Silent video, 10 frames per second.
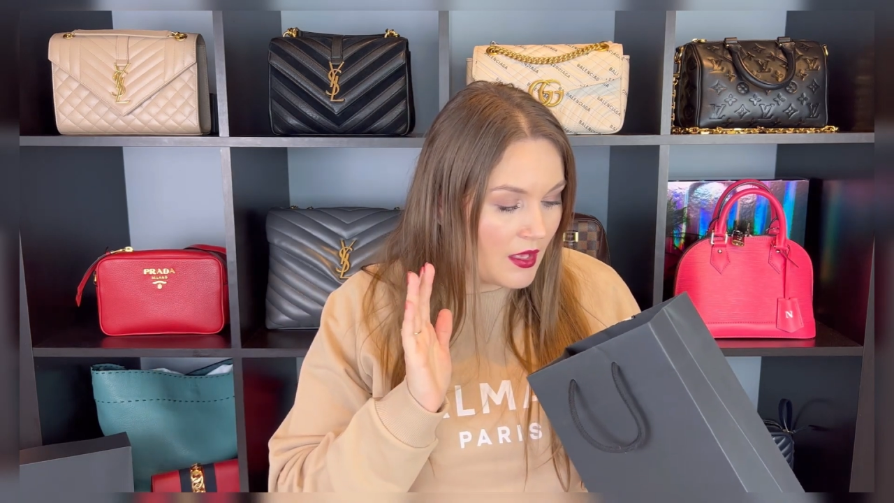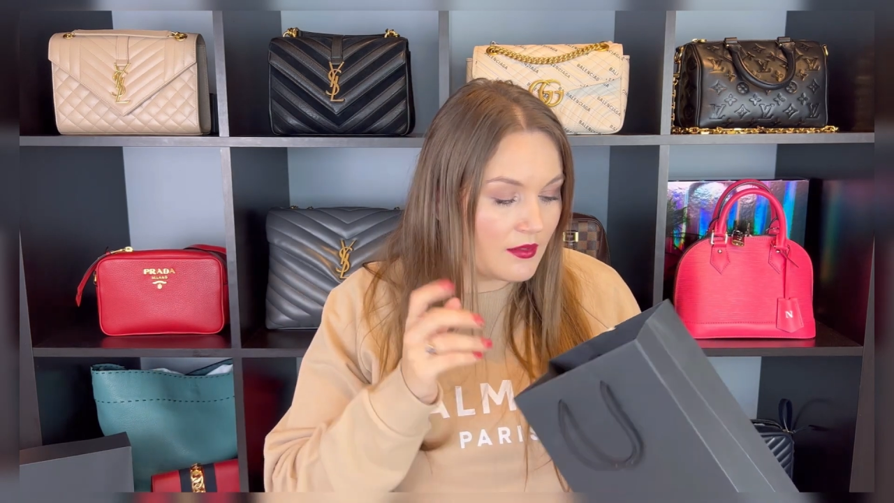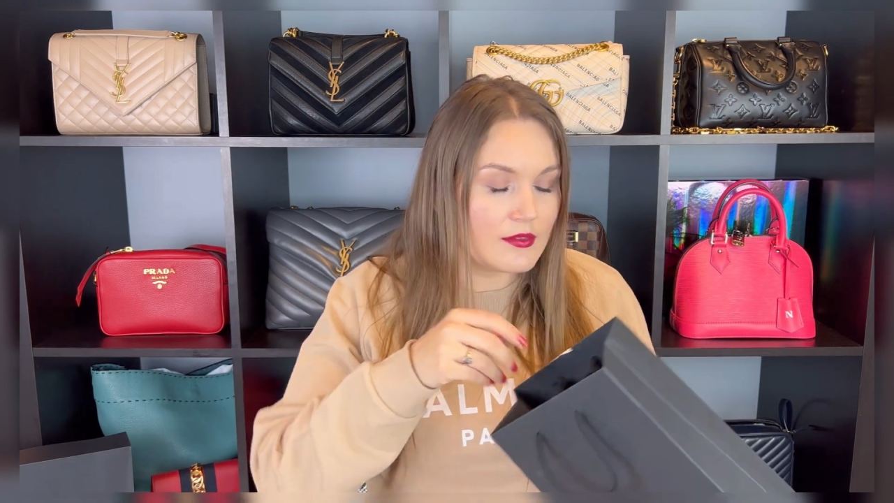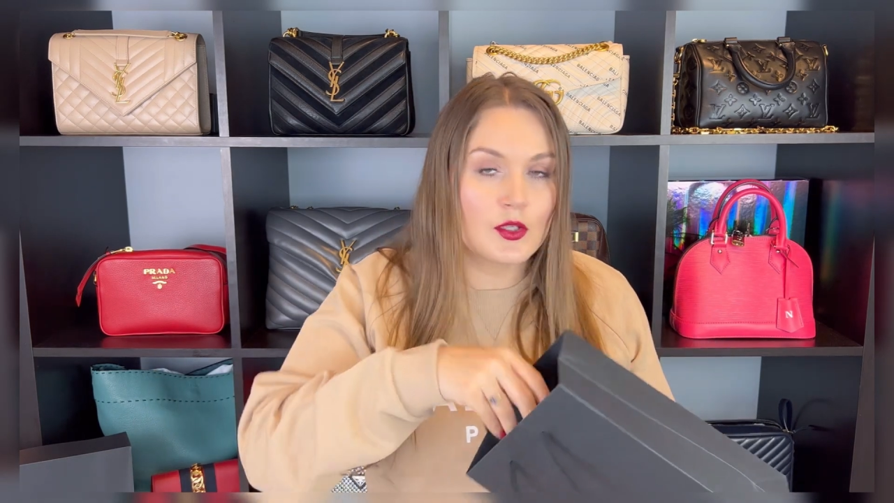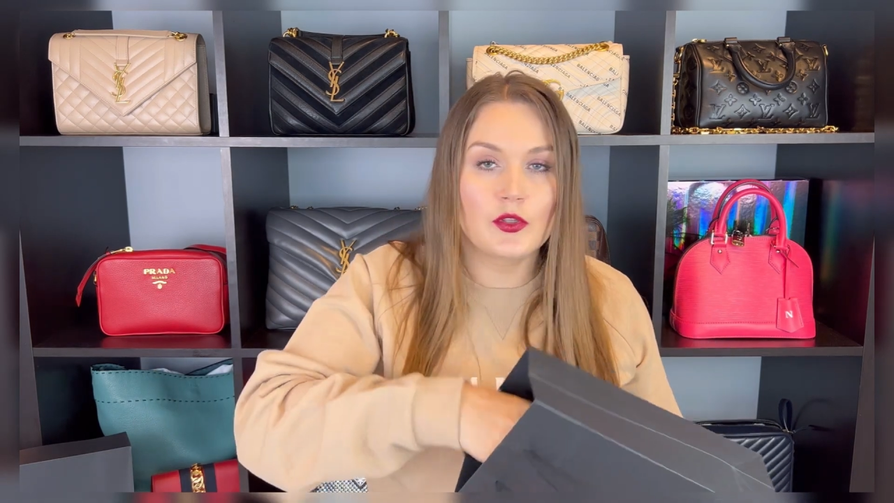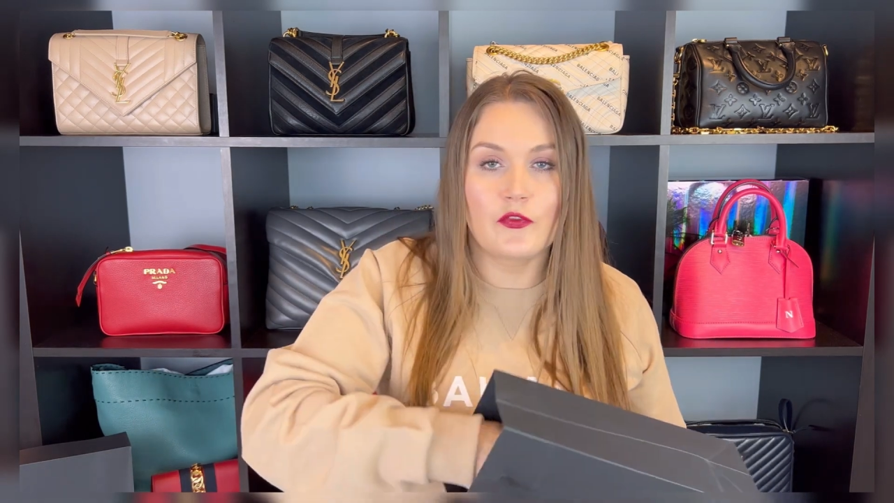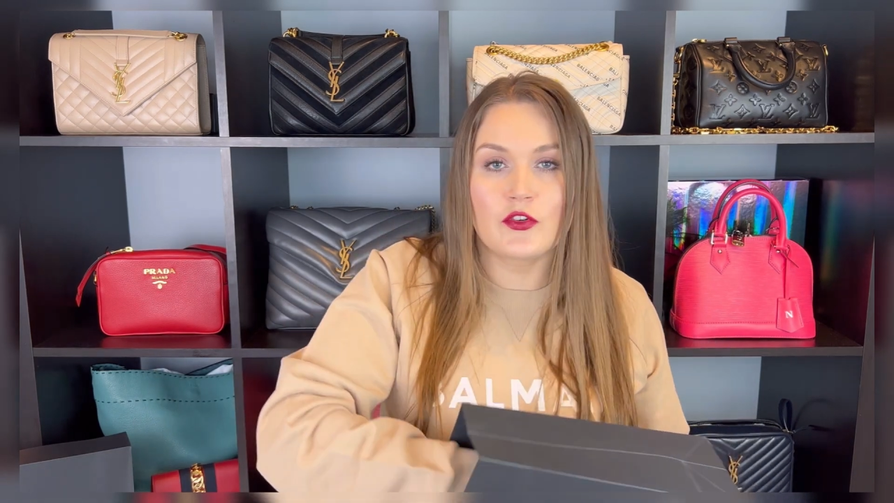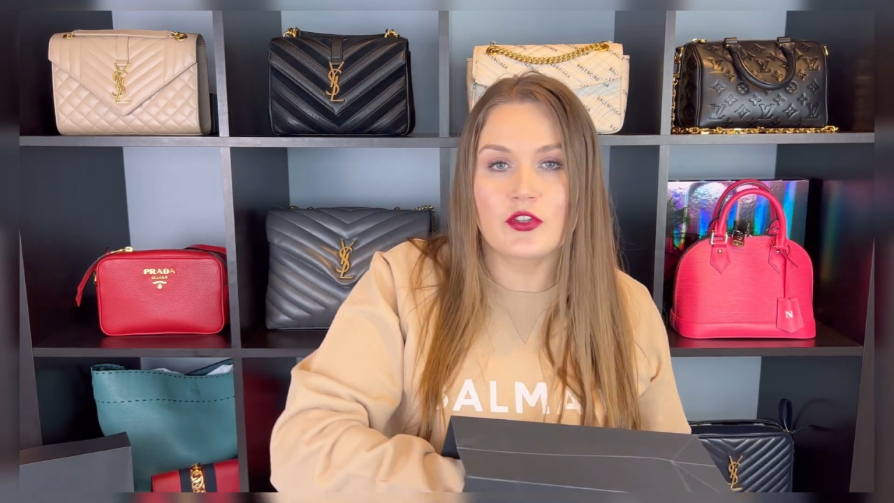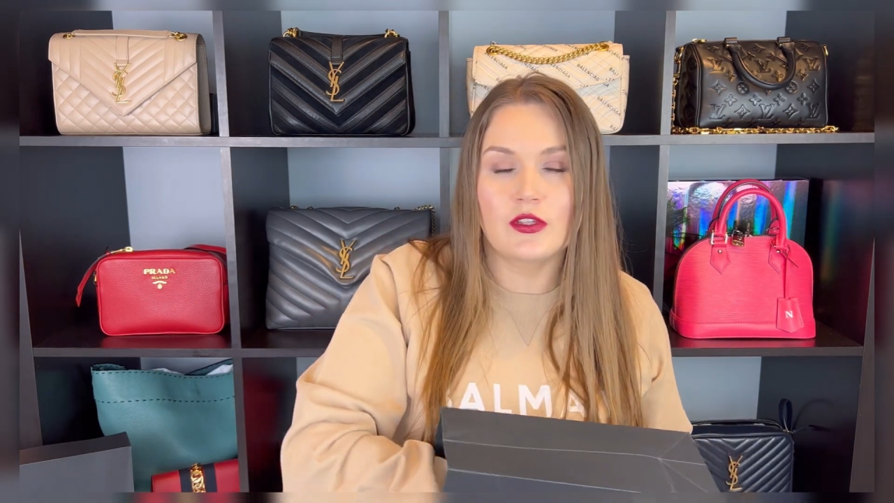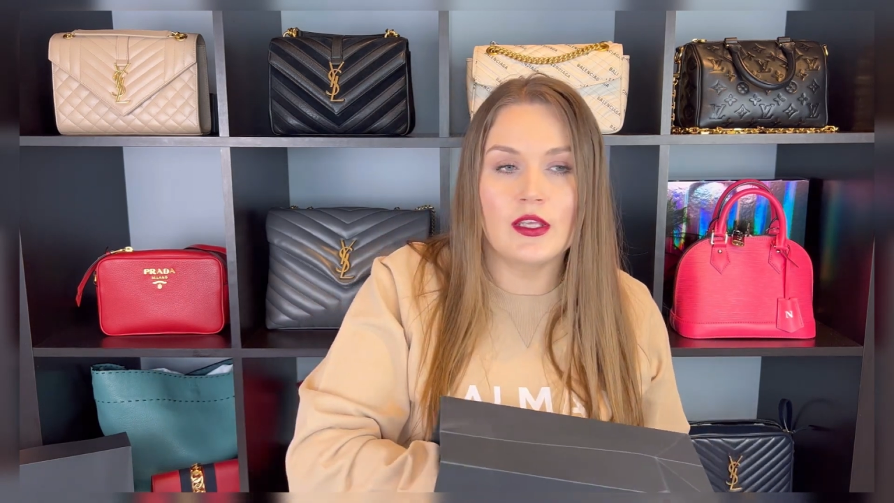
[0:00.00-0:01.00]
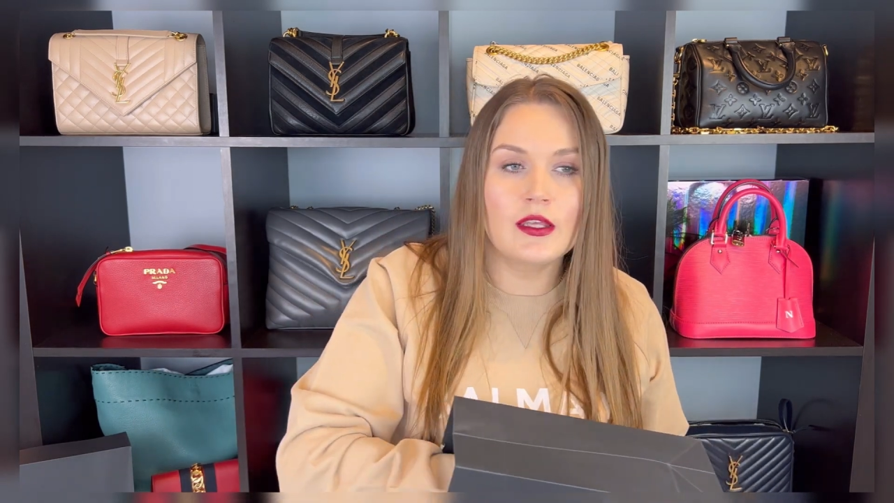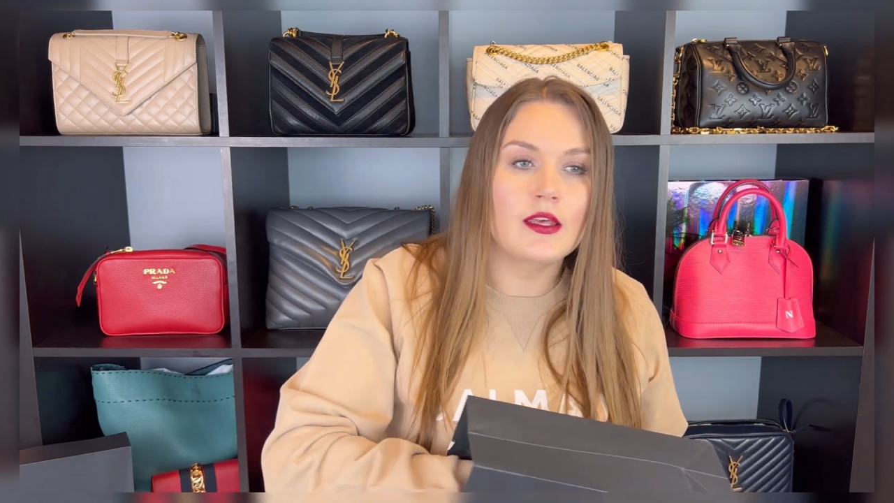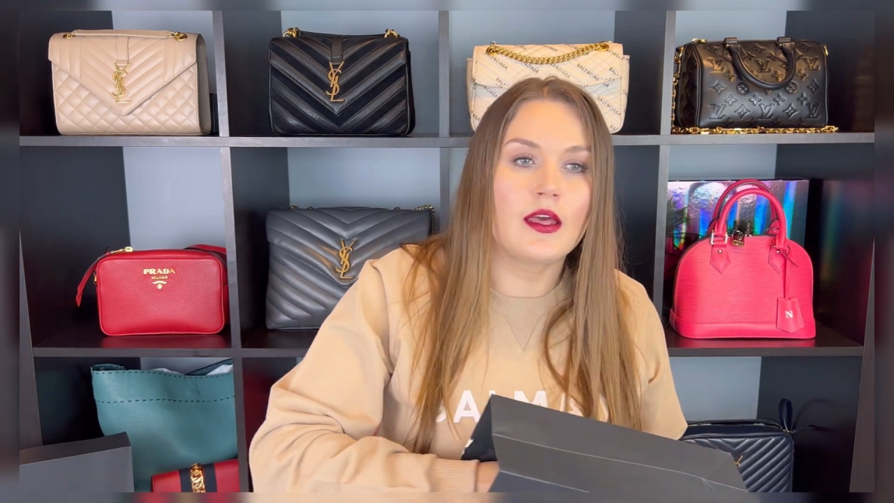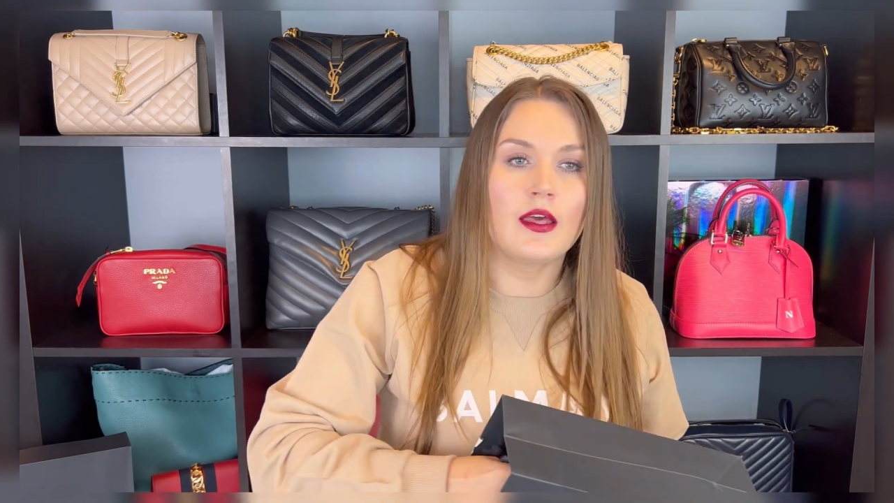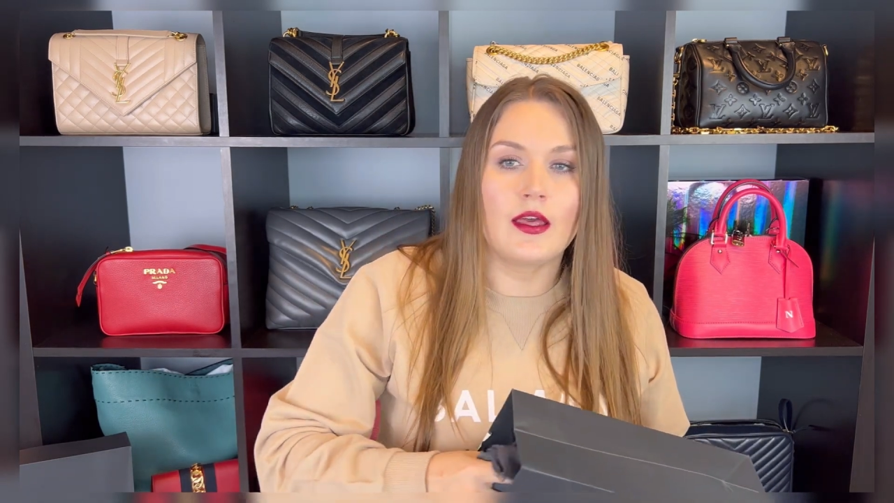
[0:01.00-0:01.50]
So the first thing,
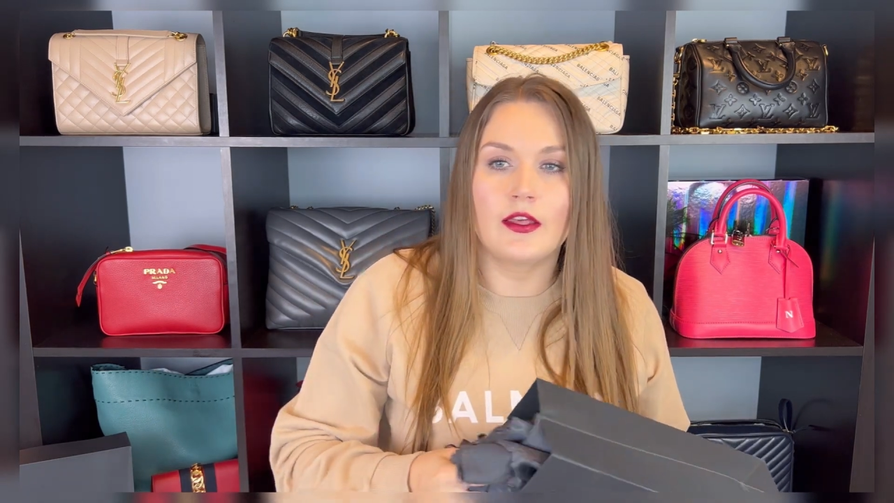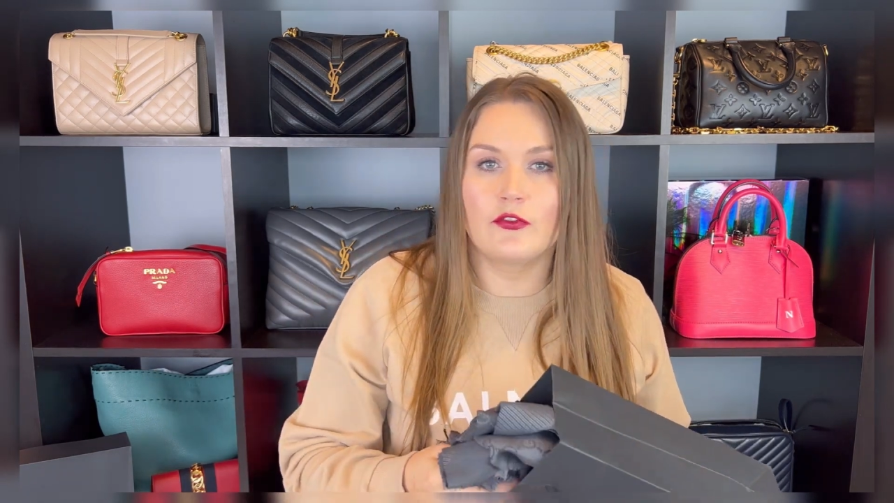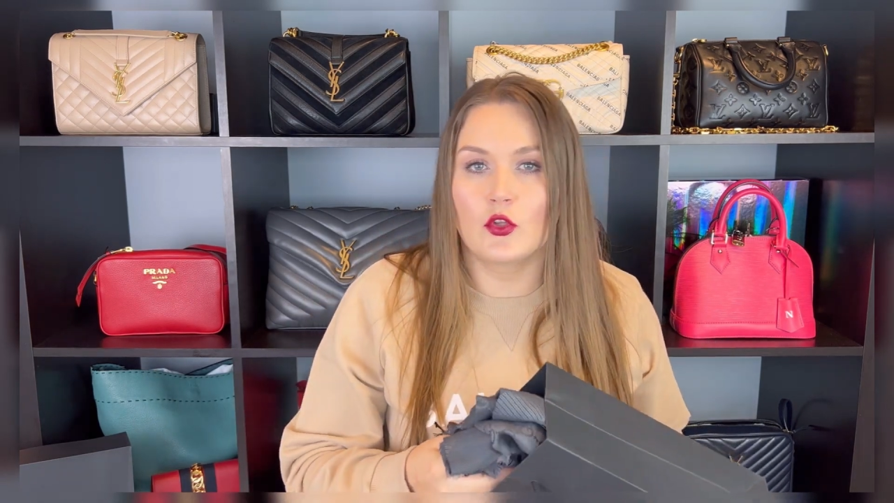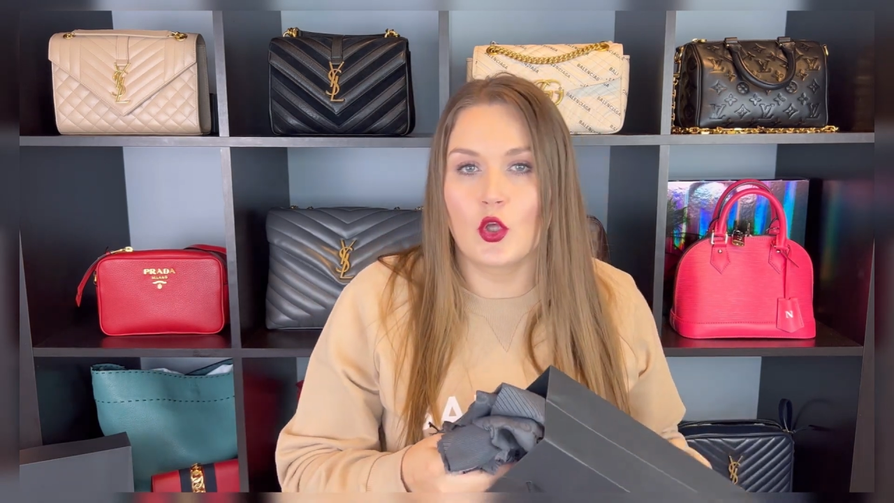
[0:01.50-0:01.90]
if